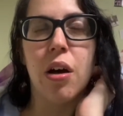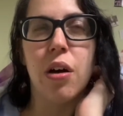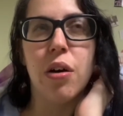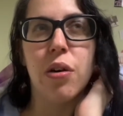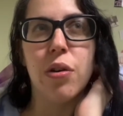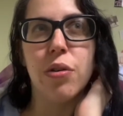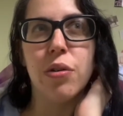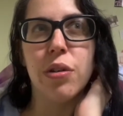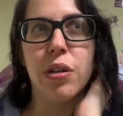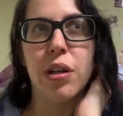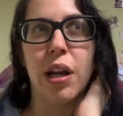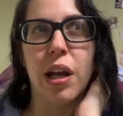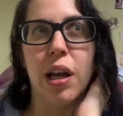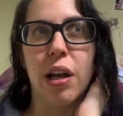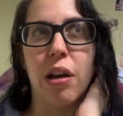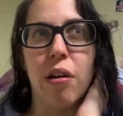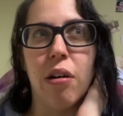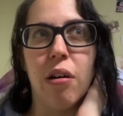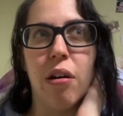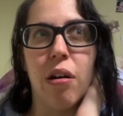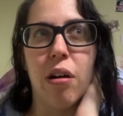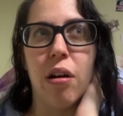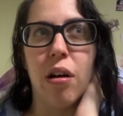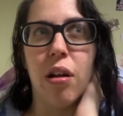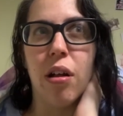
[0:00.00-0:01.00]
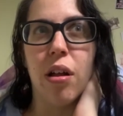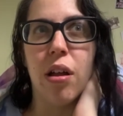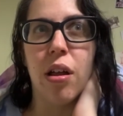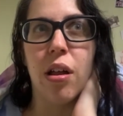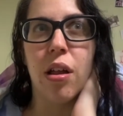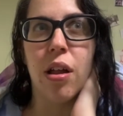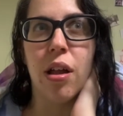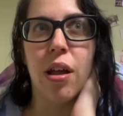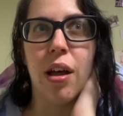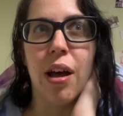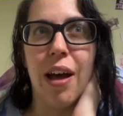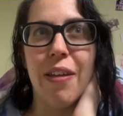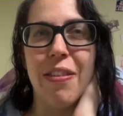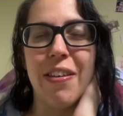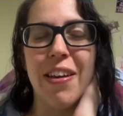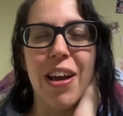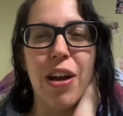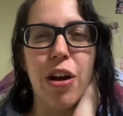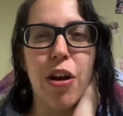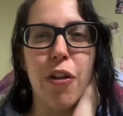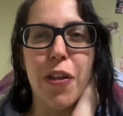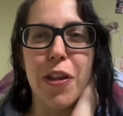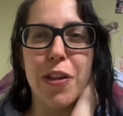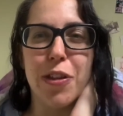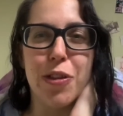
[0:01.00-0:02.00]

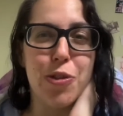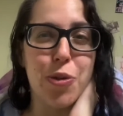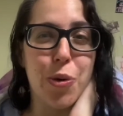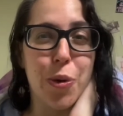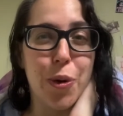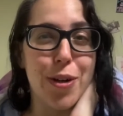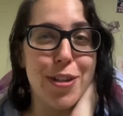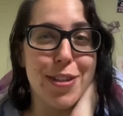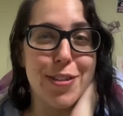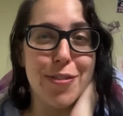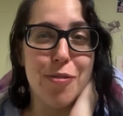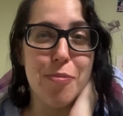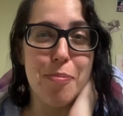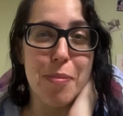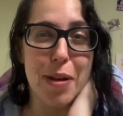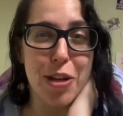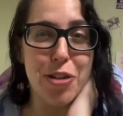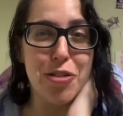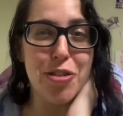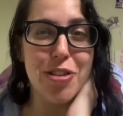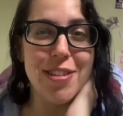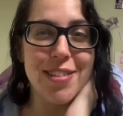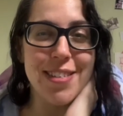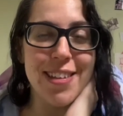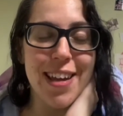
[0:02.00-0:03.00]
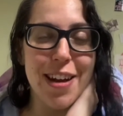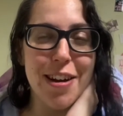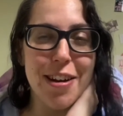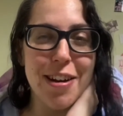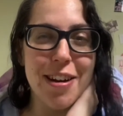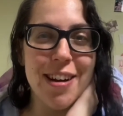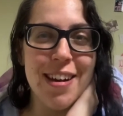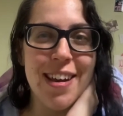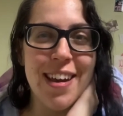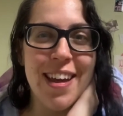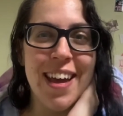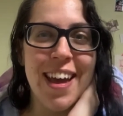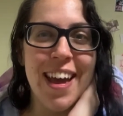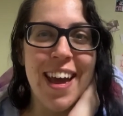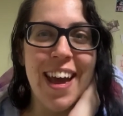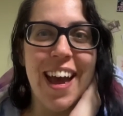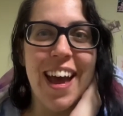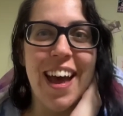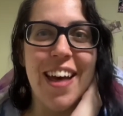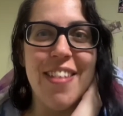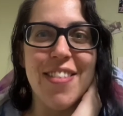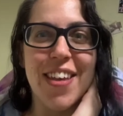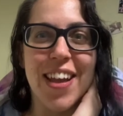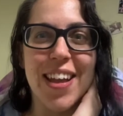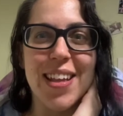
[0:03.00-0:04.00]
like the Tourist Information Center,
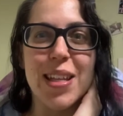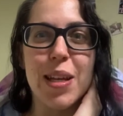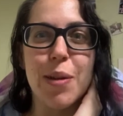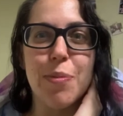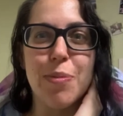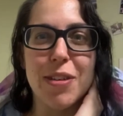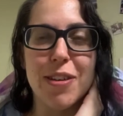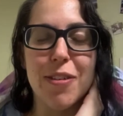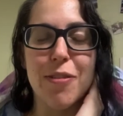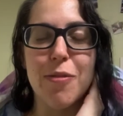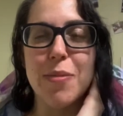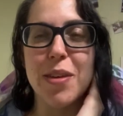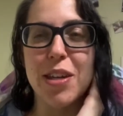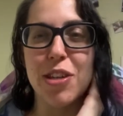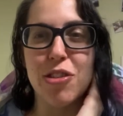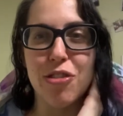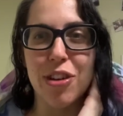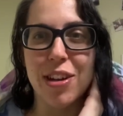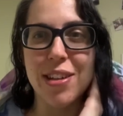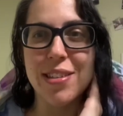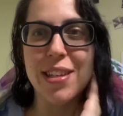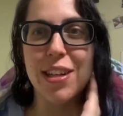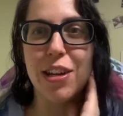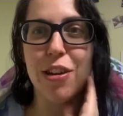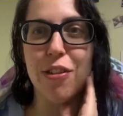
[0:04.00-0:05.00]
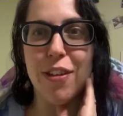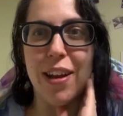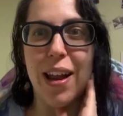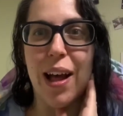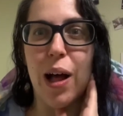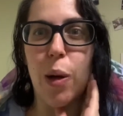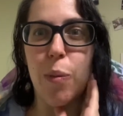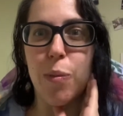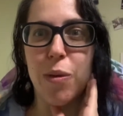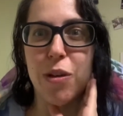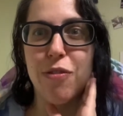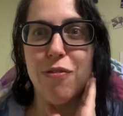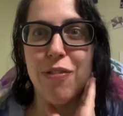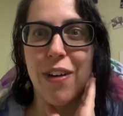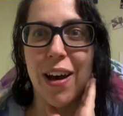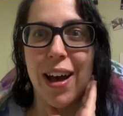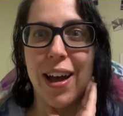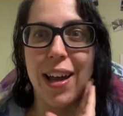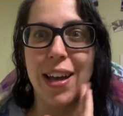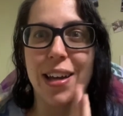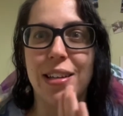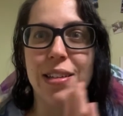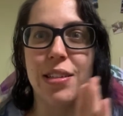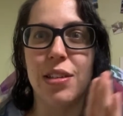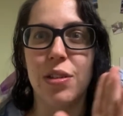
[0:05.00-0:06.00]
and they ended up giving me a translator that helped me
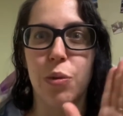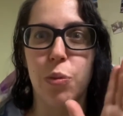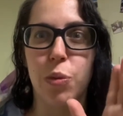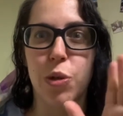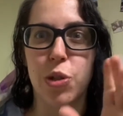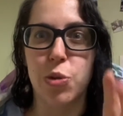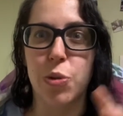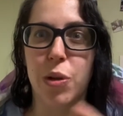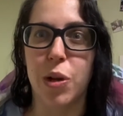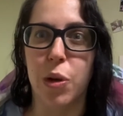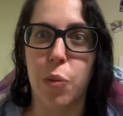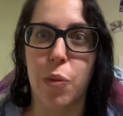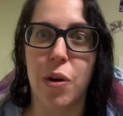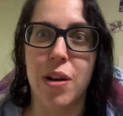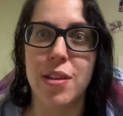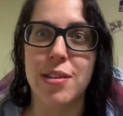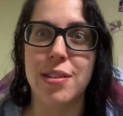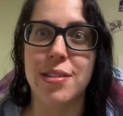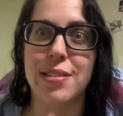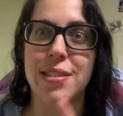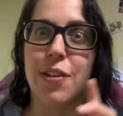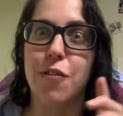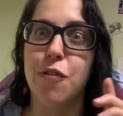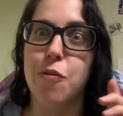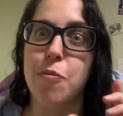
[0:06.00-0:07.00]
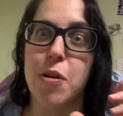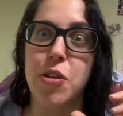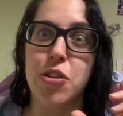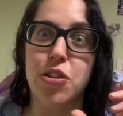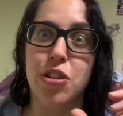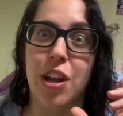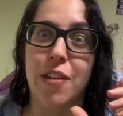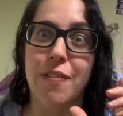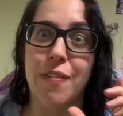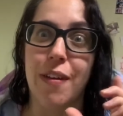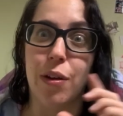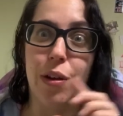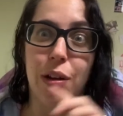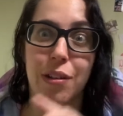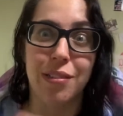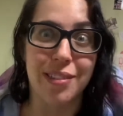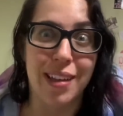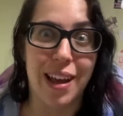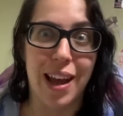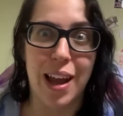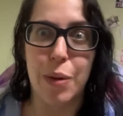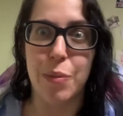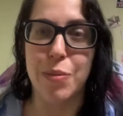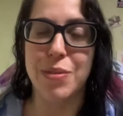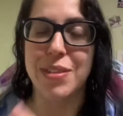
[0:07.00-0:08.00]
find which one it was, because the information I found
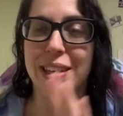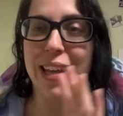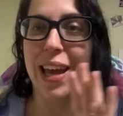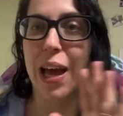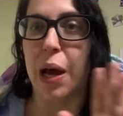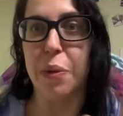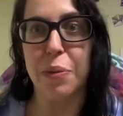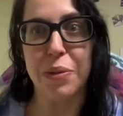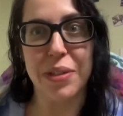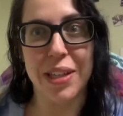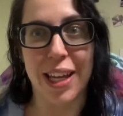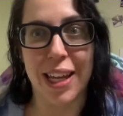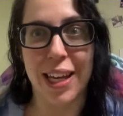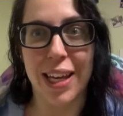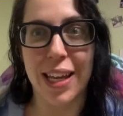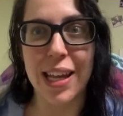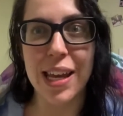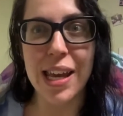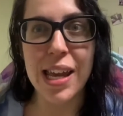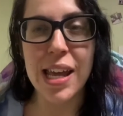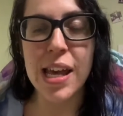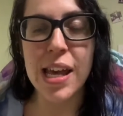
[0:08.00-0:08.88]
online was like outdated,